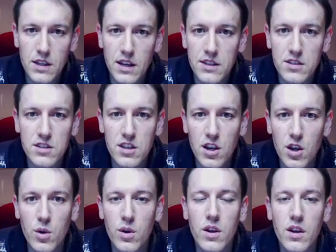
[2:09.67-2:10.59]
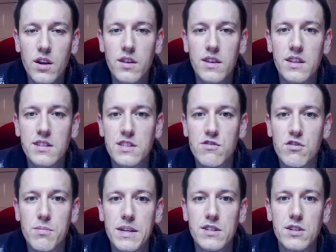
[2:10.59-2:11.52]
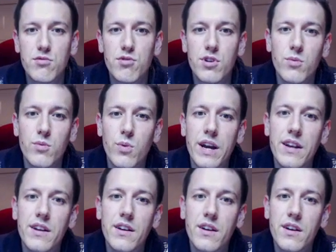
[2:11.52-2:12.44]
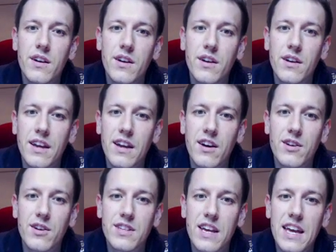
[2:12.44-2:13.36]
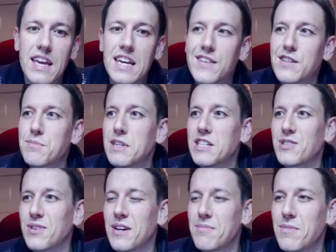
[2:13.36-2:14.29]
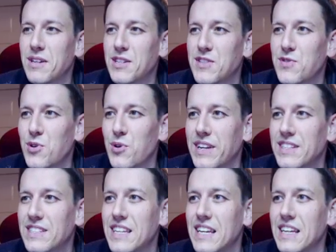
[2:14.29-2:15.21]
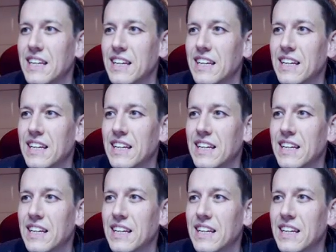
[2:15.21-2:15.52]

and so this has a repeated root when okay answer A here is b squared minus 4ac